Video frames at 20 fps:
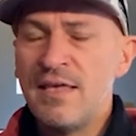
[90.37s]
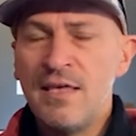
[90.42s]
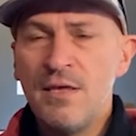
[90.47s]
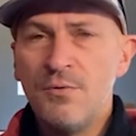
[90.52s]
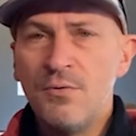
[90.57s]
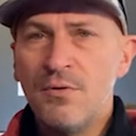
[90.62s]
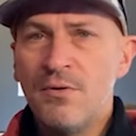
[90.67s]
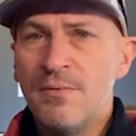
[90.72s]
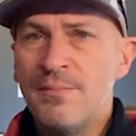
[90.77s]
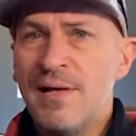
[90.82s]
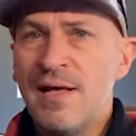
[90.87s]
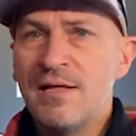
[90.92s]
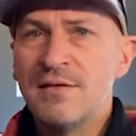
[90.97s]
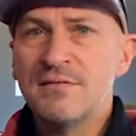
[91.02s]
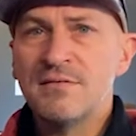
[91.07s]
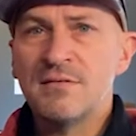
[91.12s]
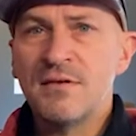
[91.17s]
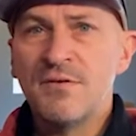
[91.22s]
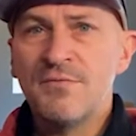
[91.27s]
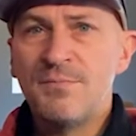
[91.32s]
equal
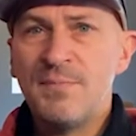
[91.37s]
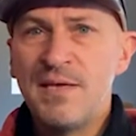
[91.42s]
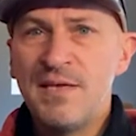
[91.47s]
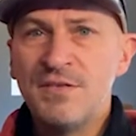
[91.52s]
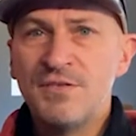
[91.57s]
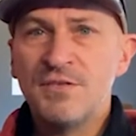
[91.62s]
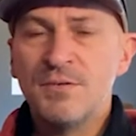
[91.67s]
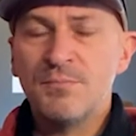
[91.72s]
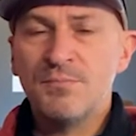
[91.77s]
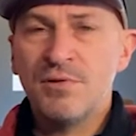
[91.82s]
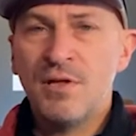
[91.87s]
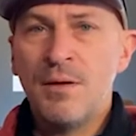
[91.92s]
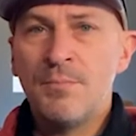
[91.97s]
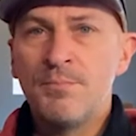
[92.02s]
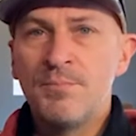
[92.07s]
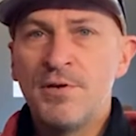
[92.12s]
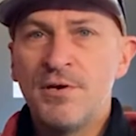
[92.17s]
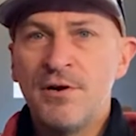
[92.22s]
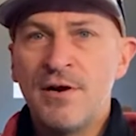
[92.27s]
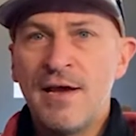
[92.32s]
amounts of peach and plum
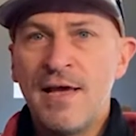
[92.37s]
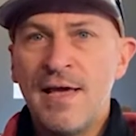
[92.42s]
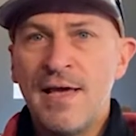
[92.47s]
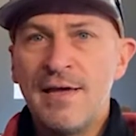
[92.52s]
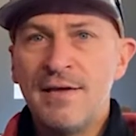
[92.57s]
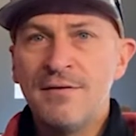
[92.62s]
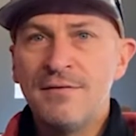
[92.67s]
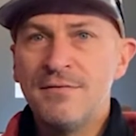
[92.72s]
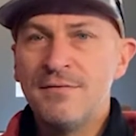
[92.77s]
puree,